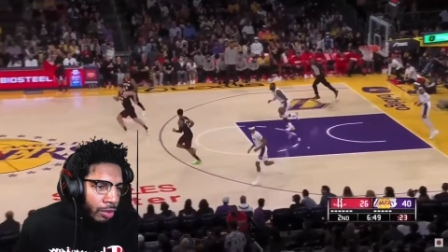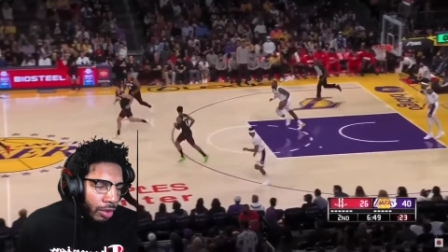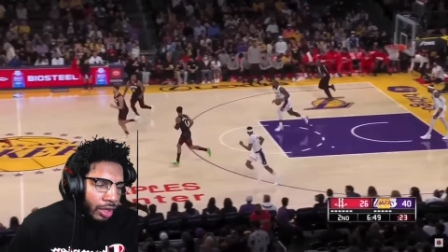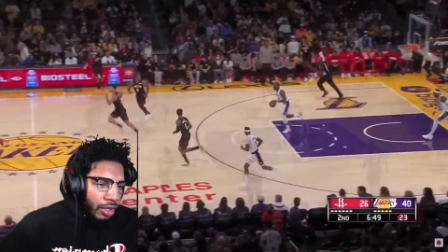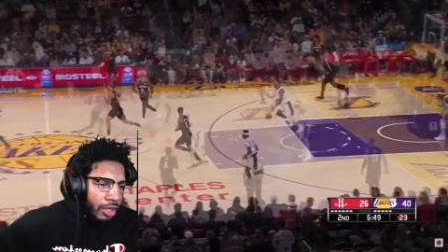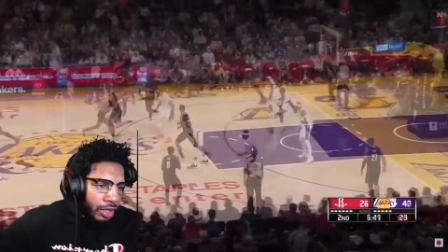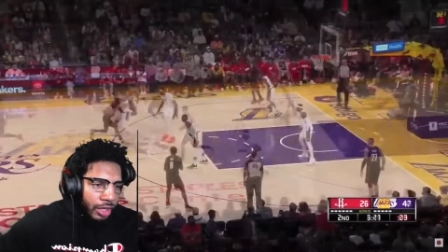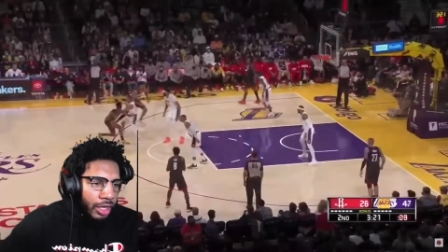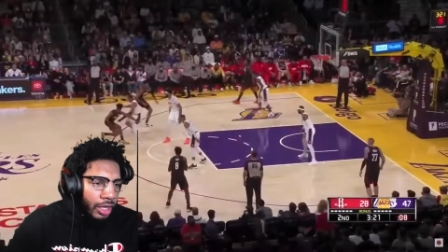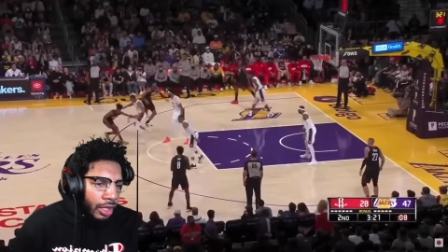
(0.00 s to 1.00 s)
the
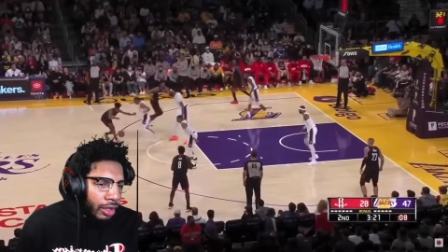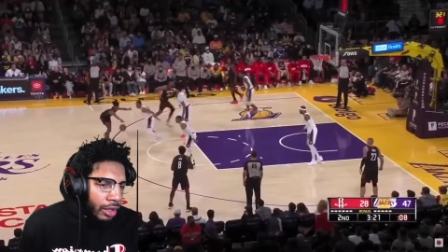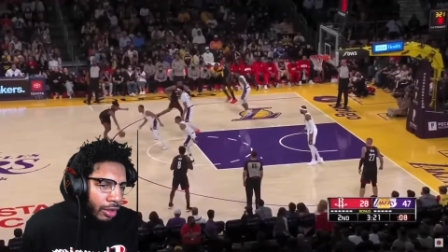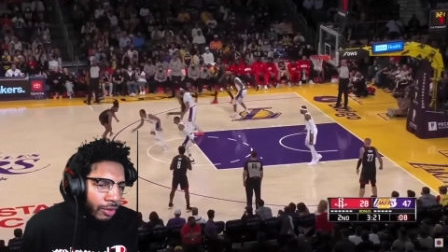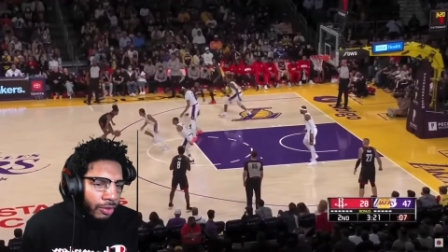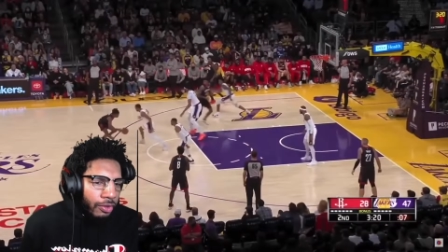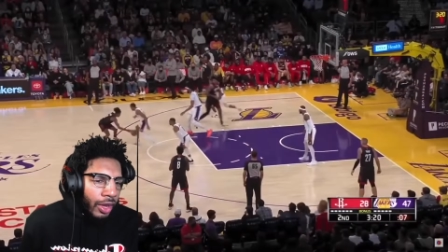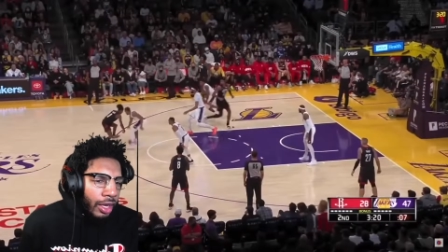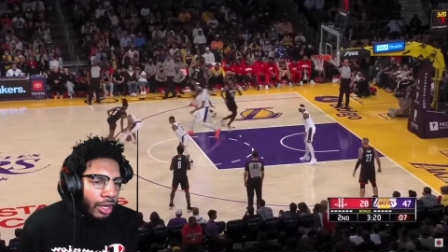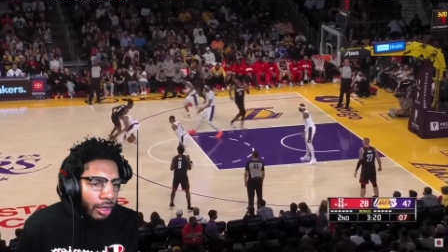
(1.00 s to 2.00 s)
hooking and then the
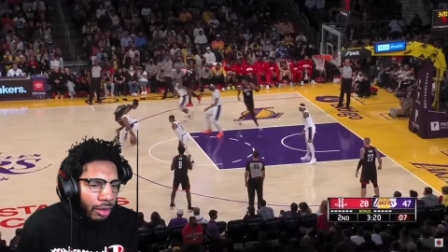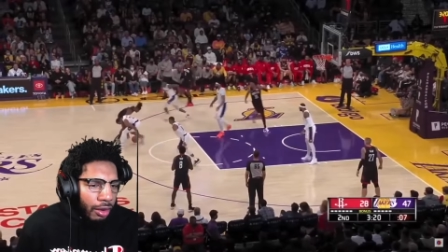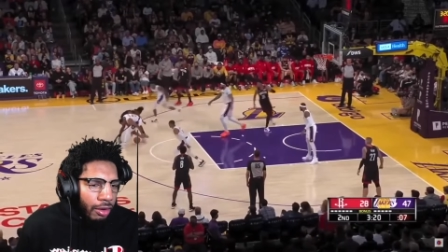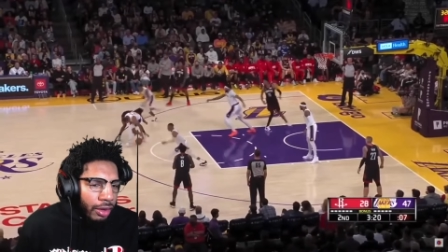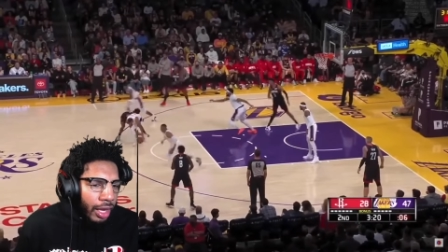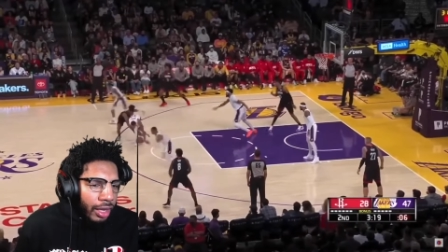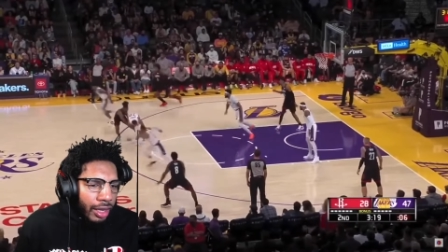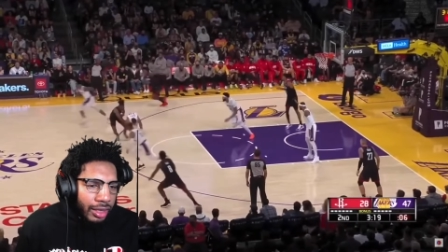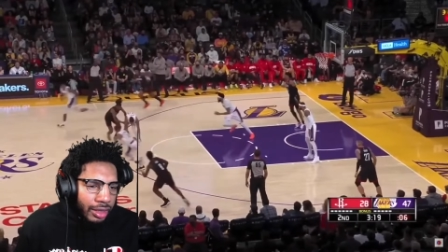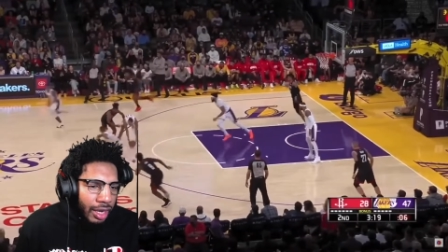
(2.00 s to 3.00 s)
faking and all that,
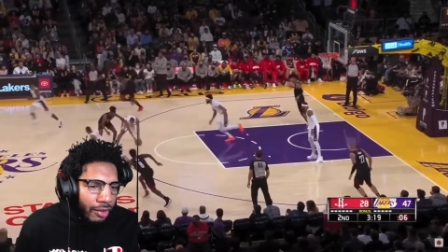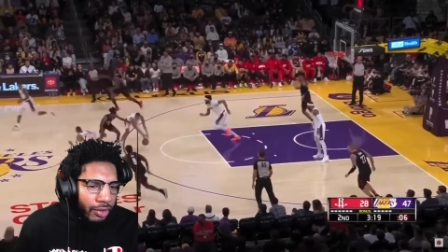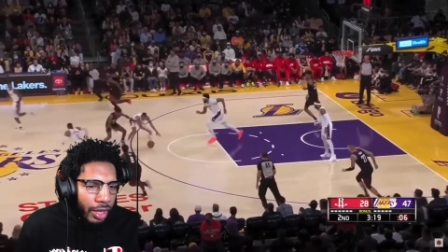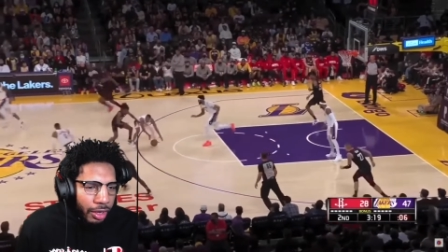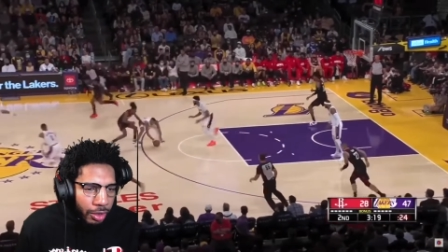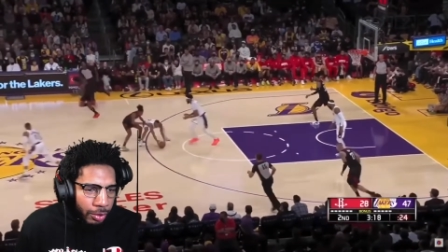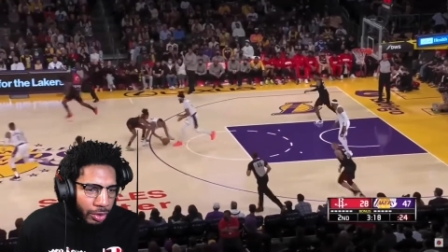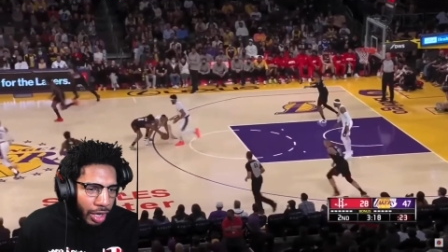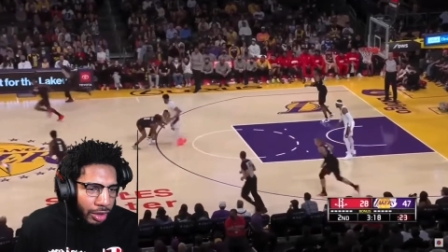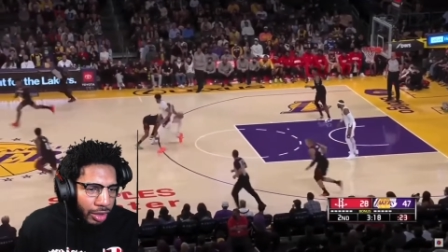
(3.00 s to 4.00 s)
that's not flying no
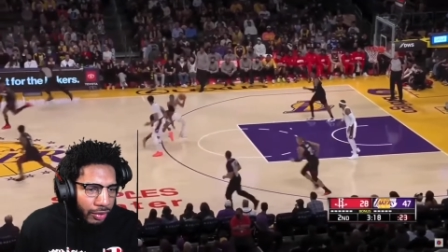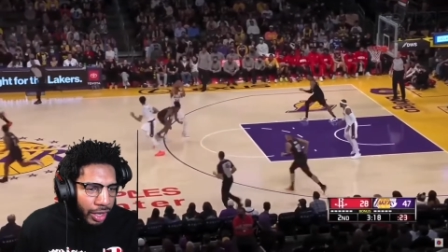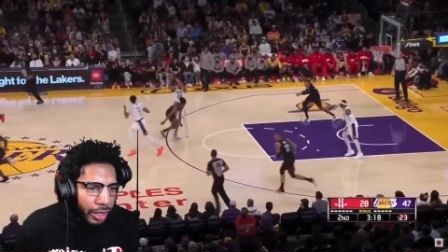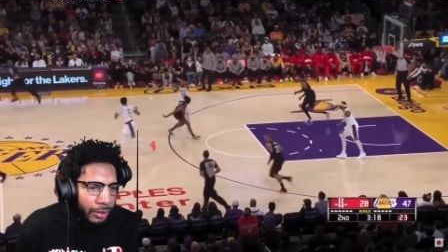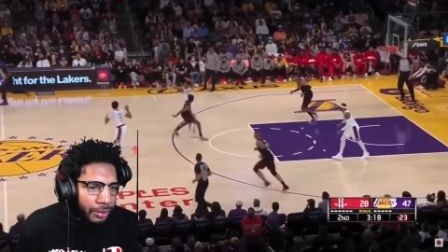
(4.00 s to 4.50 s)
more. I love that.